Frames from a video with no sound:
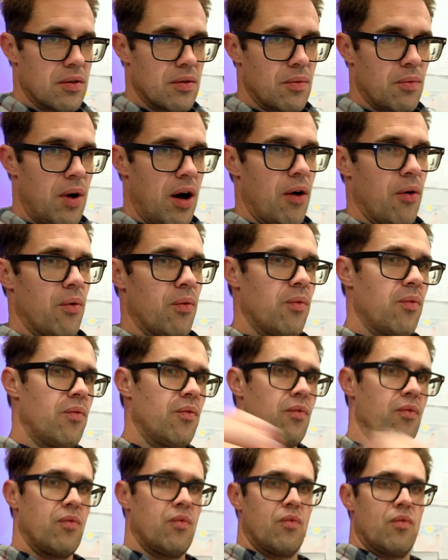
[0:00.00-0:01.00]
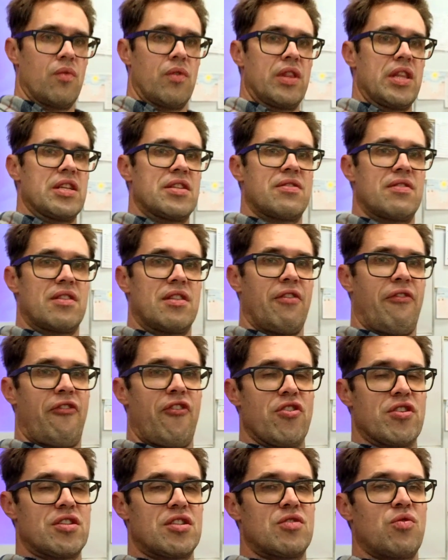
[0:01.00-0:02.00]
Wow. This the
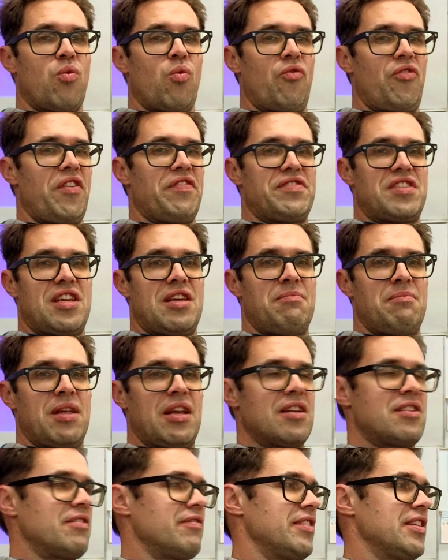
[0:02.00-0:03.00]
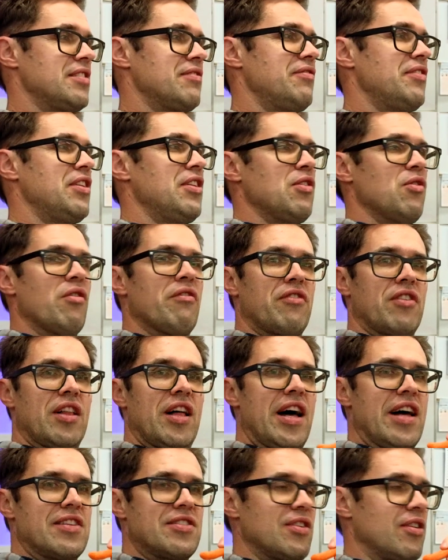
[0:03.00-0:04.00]
first 15 minutes of this video of
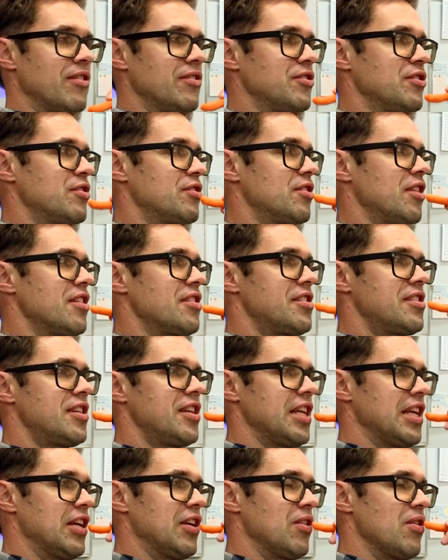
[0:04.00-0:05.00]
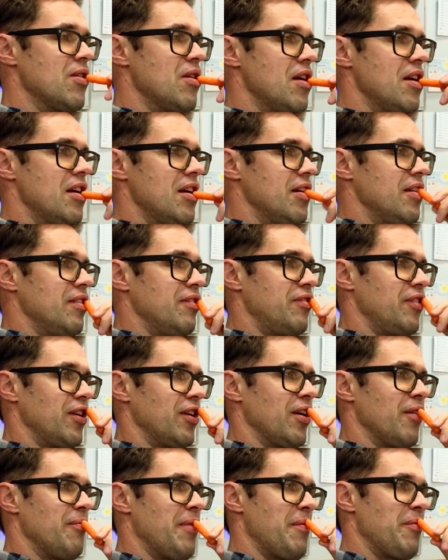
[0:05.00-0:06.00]
class are just us sitting here figuring
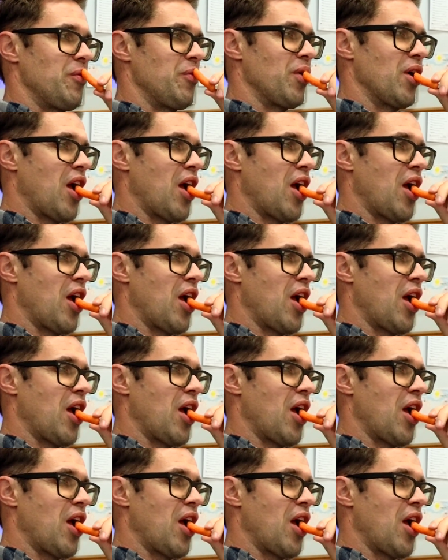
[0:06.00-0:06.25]
out memory work.